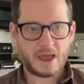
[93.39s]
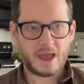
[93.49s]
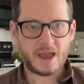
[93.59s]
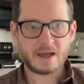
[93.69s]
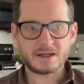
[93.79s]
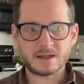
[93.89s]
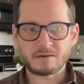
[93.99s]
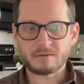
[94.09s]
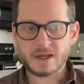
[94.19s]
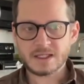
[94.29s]
and
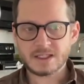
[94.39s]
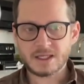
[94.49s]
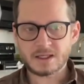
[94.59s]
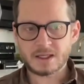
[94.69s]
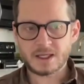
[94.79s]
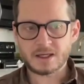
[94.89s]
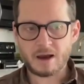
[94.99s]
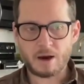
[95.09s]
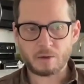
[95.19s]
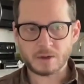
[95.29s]
investing in
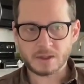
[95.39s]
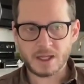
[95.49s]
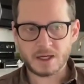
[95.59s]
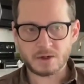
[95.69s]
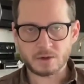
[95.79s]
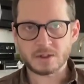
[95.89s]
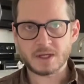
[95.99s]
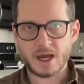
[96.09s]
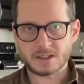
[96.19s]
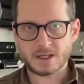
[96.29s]
our lender
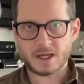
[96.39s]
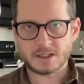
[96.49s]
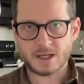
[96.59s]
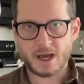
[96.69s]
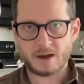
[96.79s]
dot dot dot